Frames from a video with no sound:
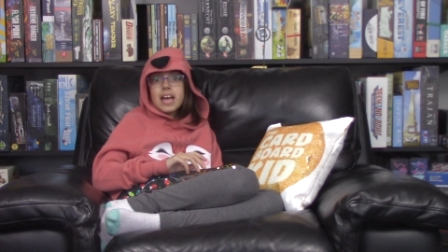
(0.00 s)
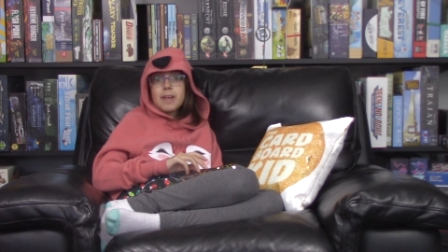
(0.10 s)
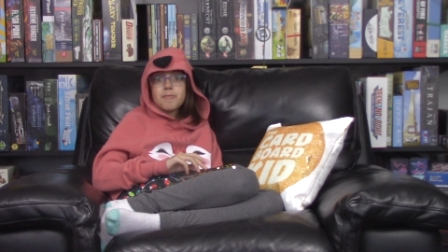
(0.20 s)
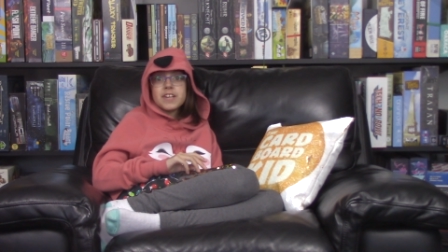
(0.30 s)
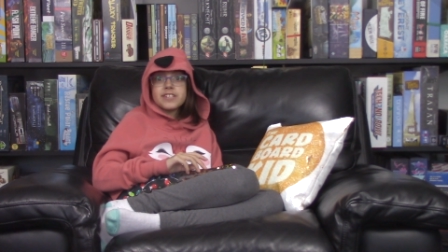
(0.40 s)

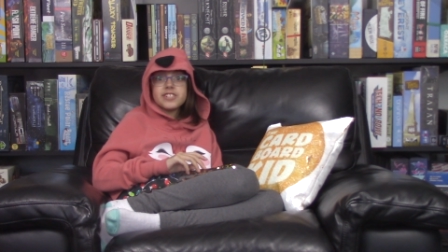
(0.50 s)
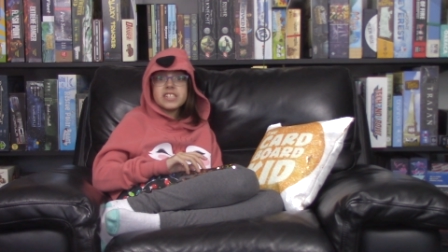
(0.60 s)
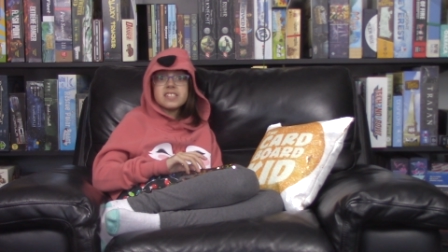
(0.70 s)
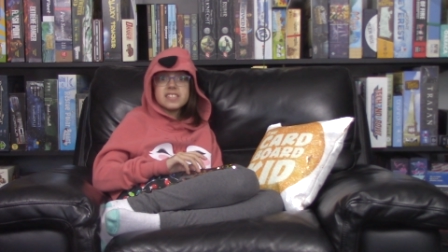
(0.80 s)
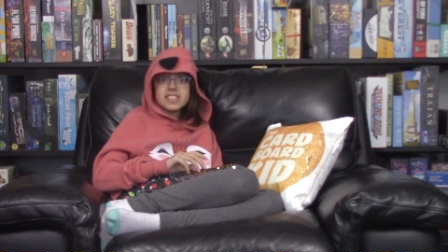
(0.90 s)
Dad
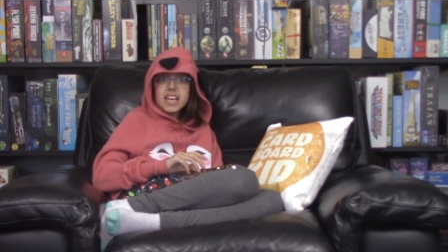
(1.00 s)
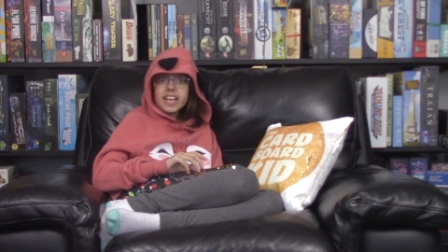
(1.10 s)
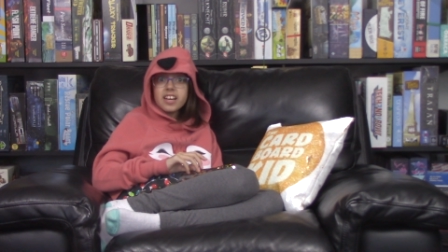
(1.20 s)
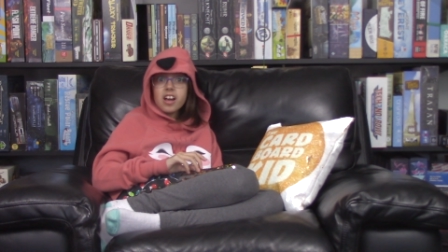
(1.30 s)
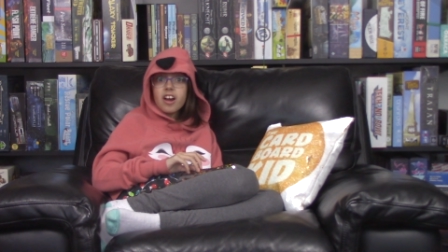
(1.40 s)
finished his
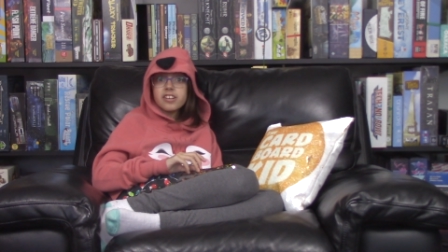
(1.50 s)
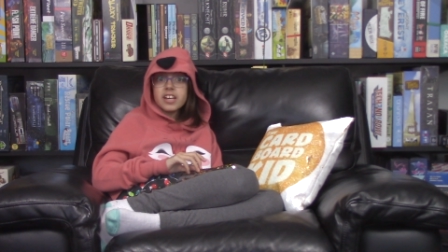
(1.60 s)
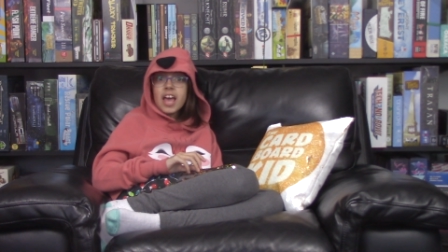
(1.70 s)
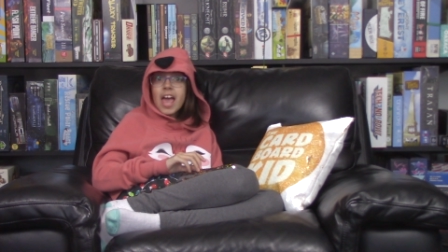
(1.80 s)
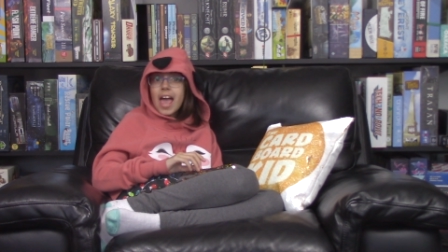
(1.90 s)
second
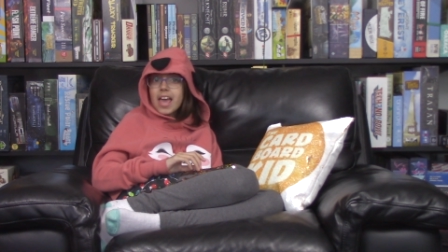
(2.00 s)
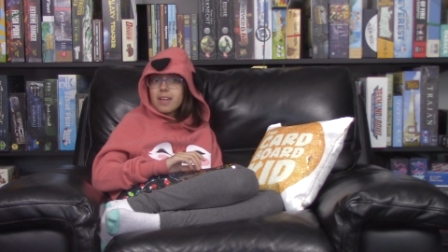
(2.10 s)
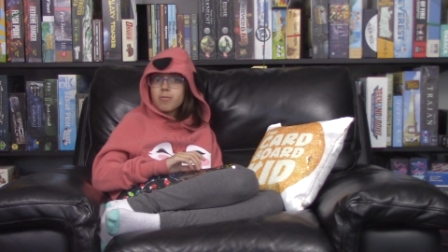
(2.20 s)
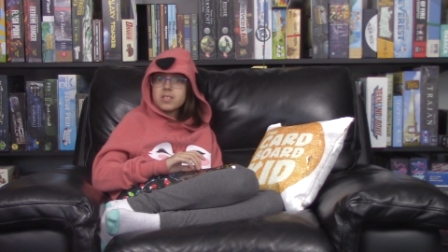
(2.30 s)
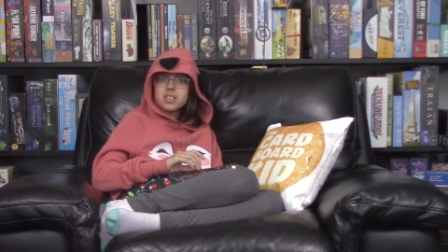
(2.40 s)
card
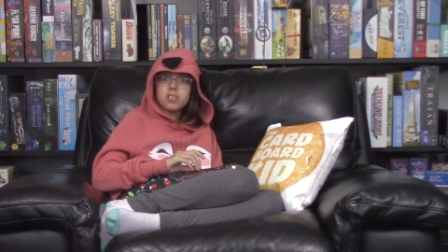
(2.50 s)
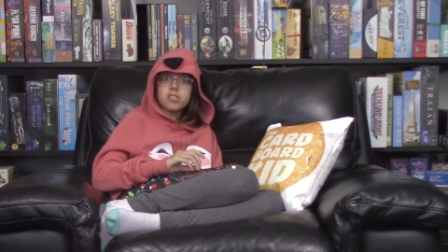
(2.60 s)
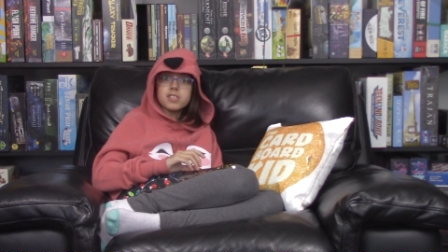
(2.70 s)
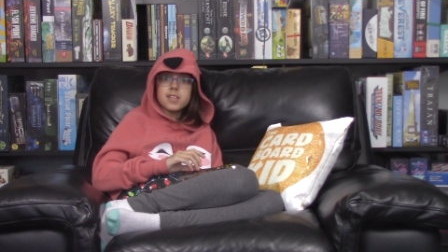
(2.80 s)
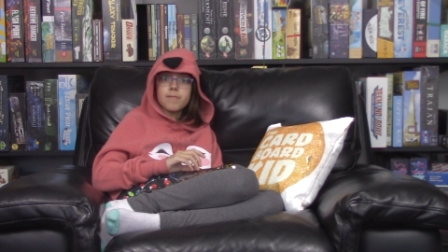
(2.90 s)
and was
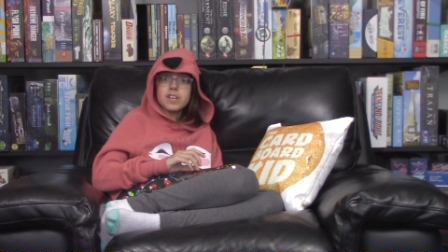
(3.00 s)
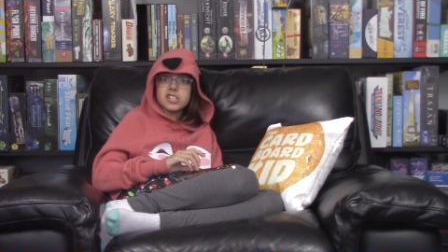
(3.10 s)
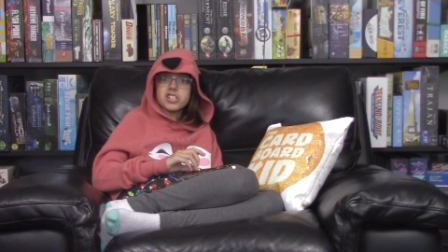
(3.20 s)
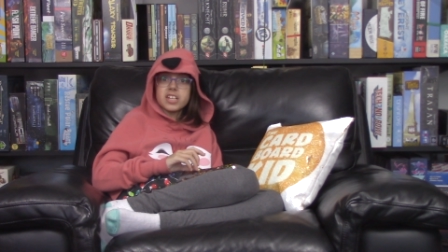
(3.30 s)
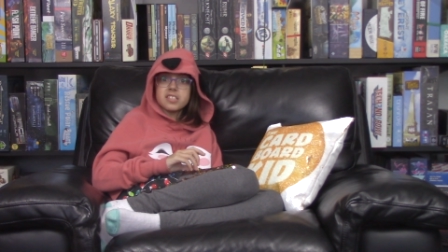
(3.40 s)
close to
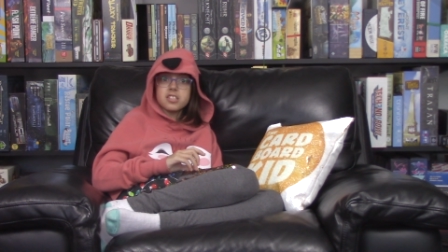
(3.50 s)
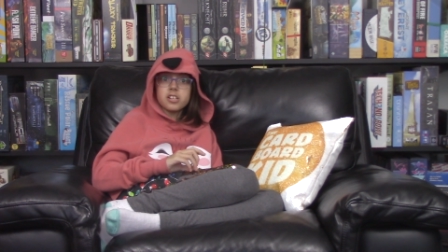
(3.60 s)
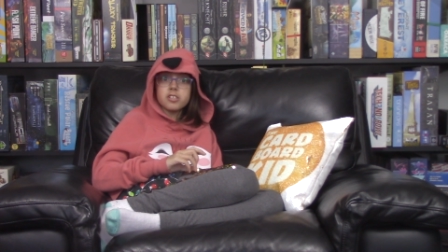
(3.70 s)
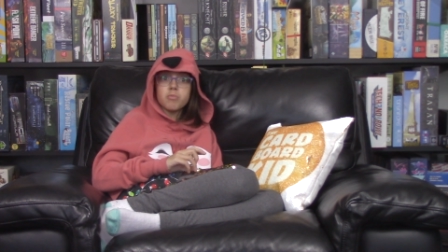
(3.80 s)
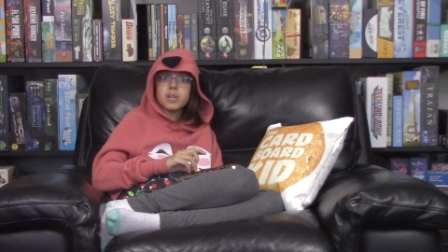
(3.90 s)
finishing his
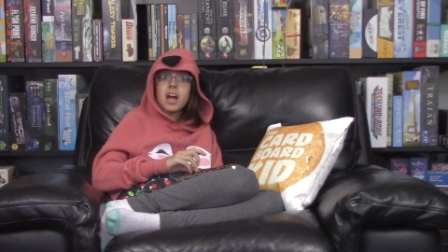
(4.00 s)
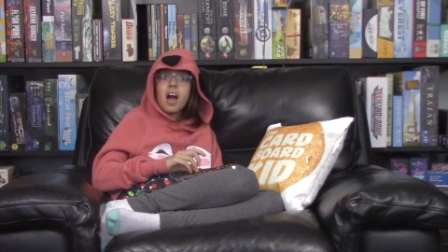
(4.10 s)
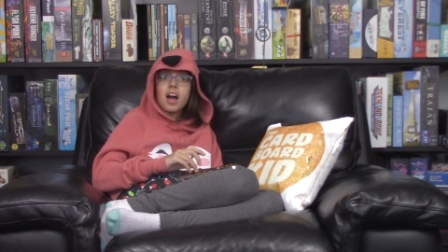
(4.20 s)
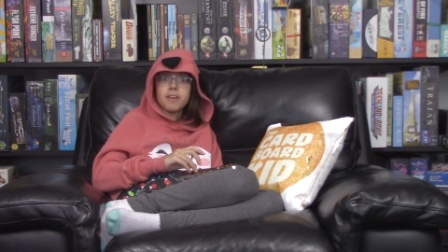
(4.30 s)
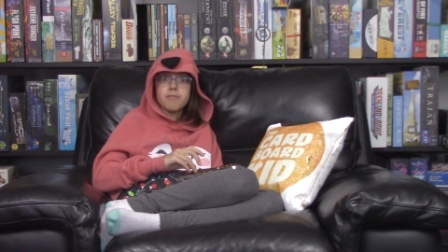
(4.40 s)
third when
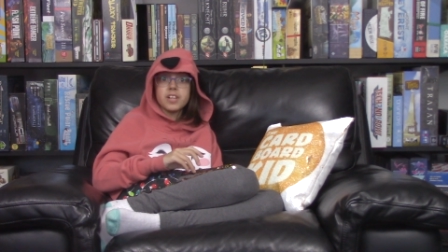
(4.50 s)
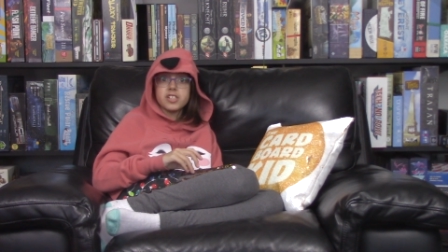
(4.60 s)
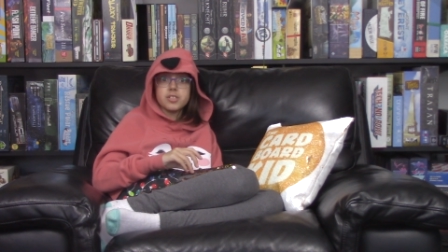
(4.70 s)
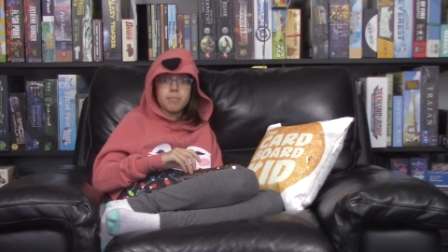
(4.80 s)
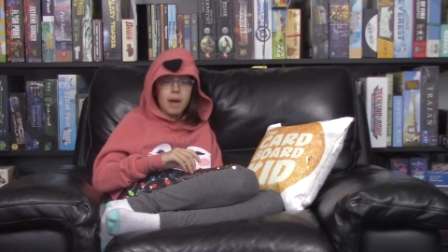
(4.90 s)
I
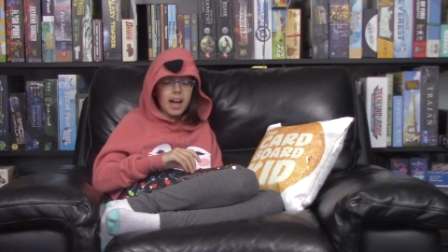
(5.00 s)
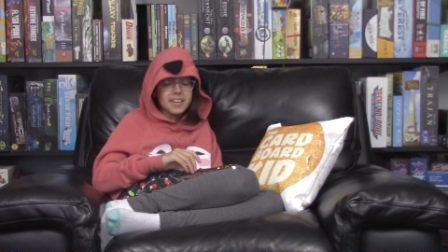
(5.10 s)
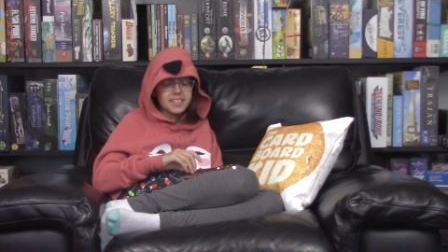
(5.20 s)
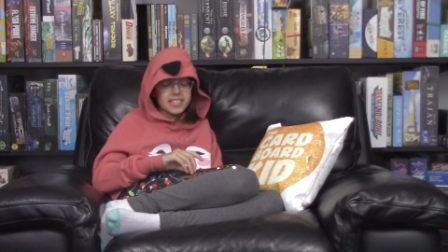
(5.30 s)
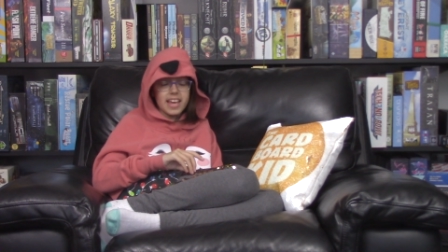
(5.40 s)
finished
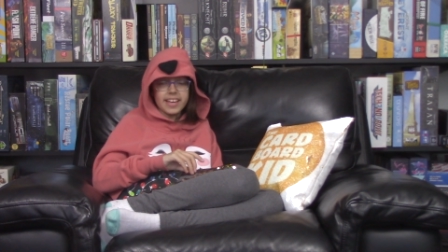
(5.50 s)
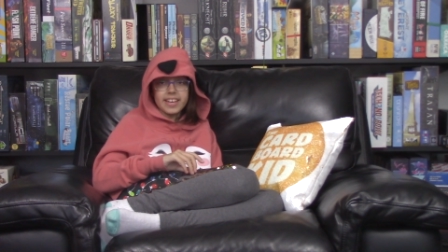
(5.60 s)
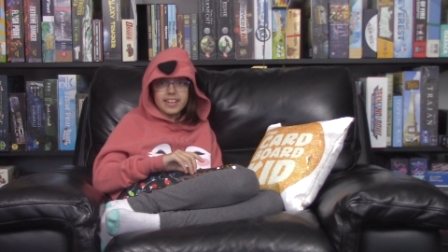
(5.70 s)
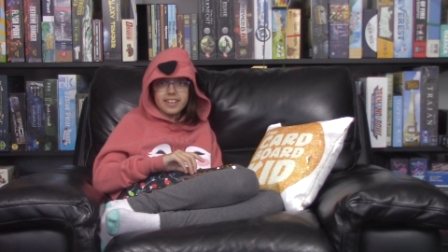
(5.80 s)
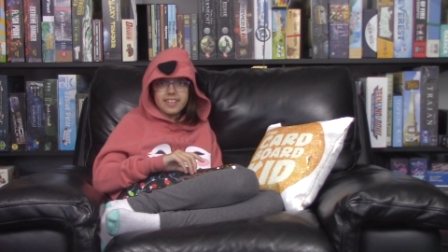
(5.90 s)
my
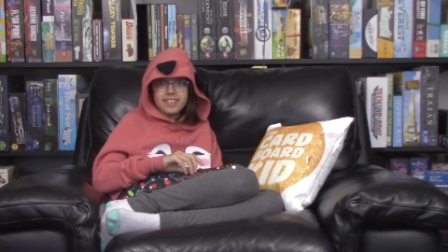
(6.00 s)
second.